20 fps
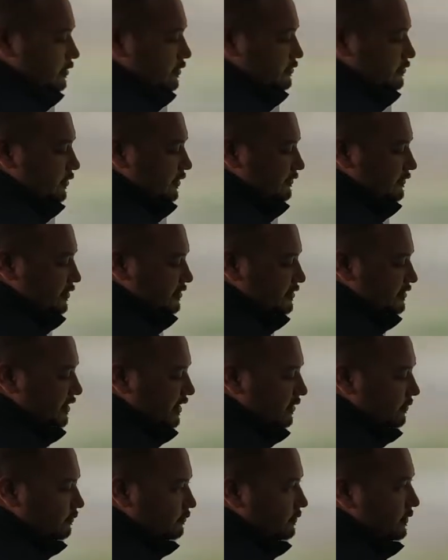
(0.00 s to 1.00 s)
So, if the
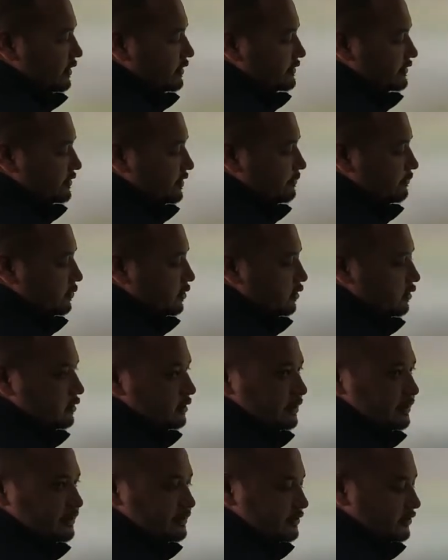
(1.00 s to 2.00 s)
same
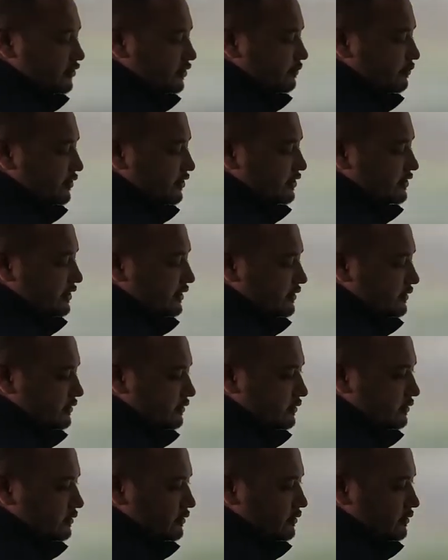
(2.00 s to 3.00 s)
symbol is
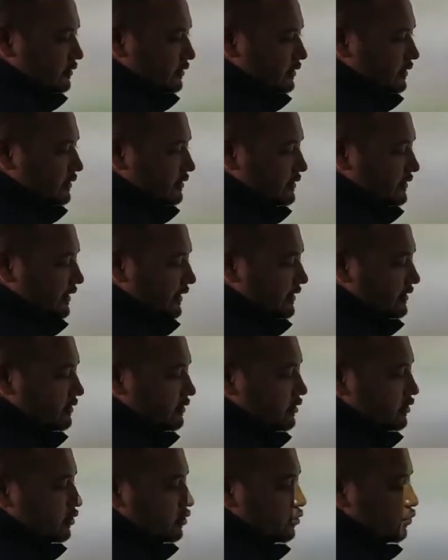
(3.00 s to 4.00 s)
repeated,
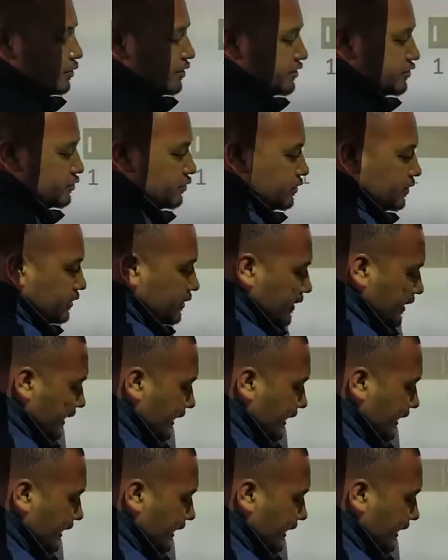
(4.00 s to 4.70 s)
then we should